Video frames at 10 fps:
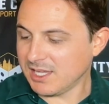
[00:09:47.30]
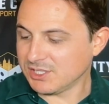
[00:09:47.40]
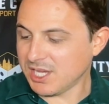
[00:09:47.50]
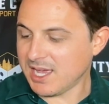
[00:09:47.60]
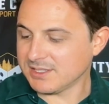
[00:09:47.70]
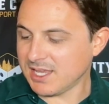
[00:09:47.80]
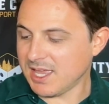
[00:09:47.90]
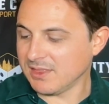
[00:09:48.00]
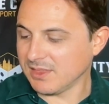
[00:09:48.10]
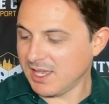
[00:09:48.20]
Jazz
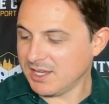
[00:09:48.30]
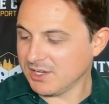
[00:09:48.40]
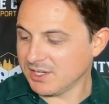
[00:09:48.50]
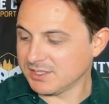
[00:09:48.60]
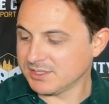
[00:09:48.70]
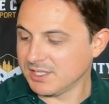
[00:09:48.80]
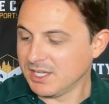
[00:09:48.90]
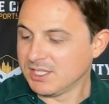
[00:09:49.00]
and Lakers